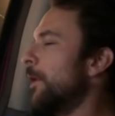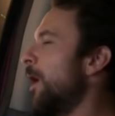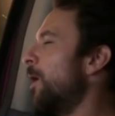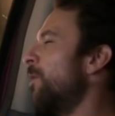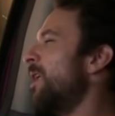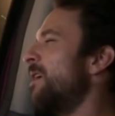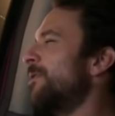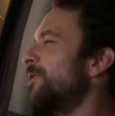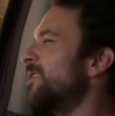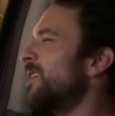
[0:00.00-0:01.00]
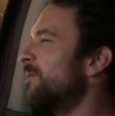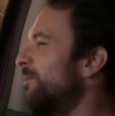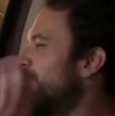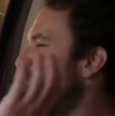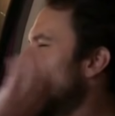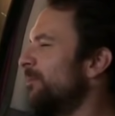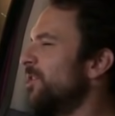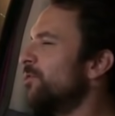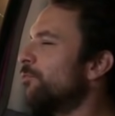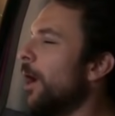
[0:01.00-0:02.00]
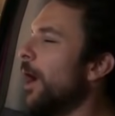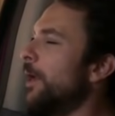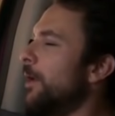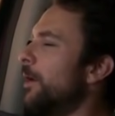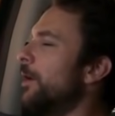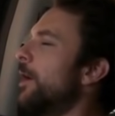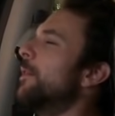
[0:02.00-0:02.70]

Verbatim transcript: Huh, whatever. She's like, she's right, you know.